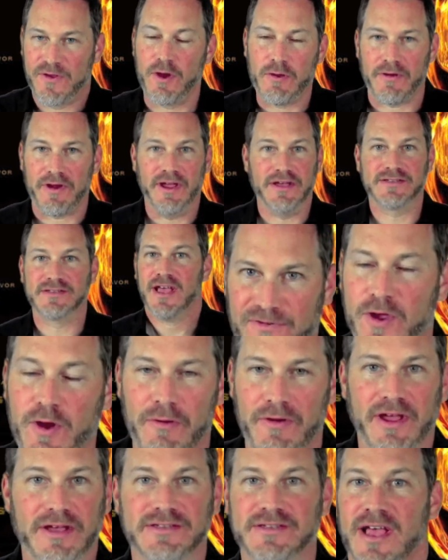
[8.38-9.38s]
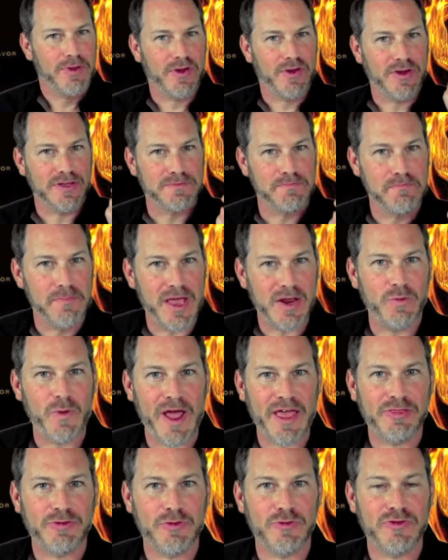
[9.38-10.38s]
furious, furious, because
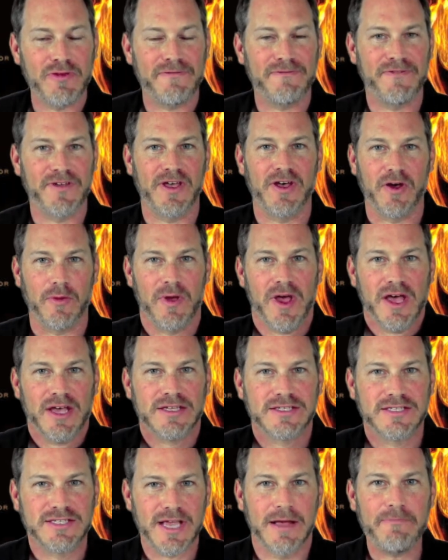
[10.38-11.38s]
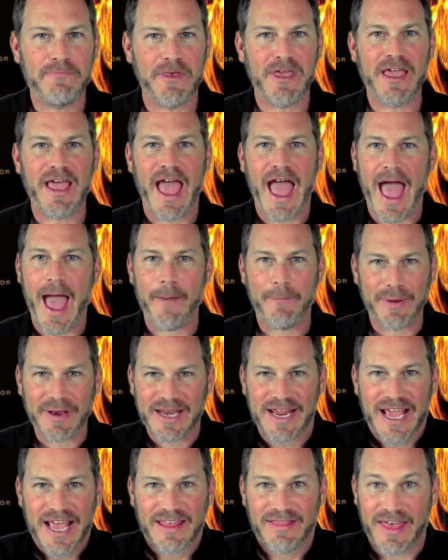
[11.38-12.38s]
midway through the film, something
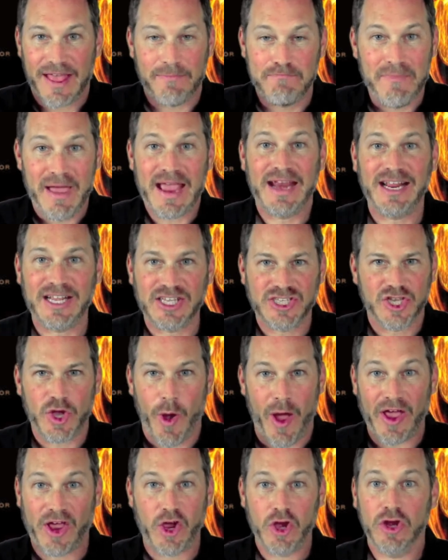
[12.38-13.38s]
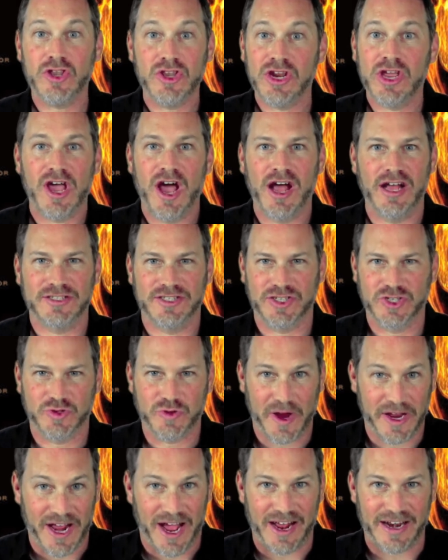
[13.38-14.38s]
happened that made it so I couldn't
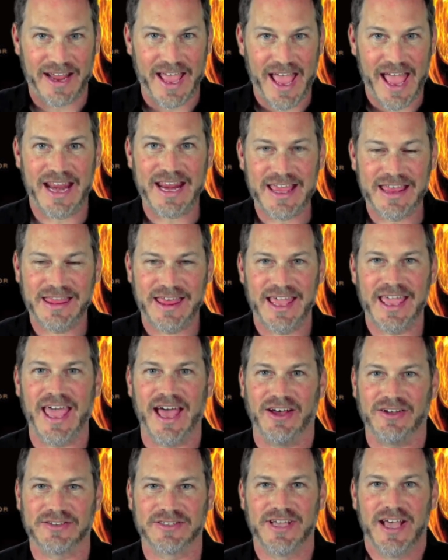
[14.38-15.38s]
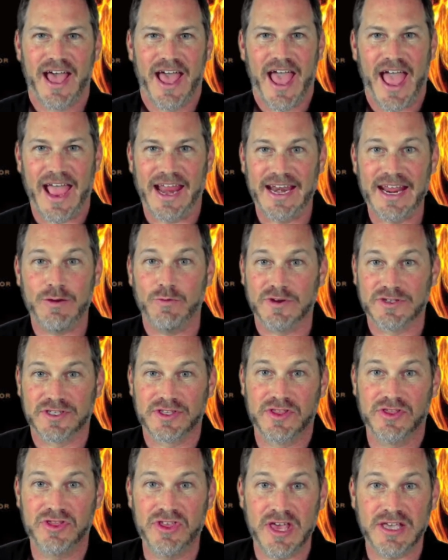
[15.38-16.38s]
concentrate on anything else, and it was
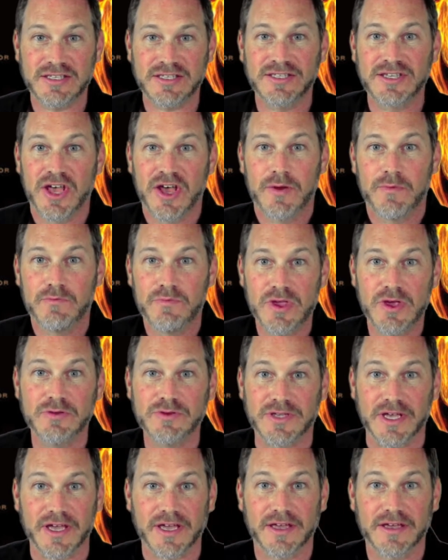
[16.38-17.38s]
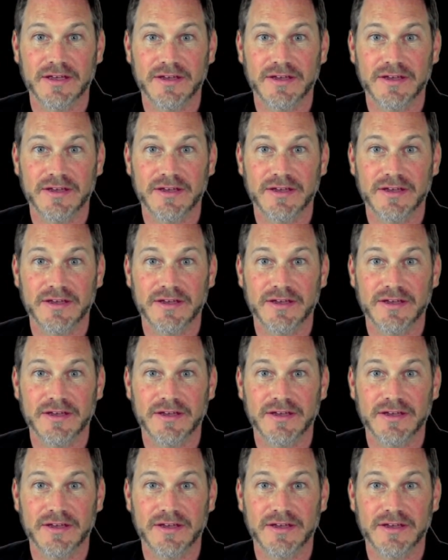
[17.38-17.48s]
this music.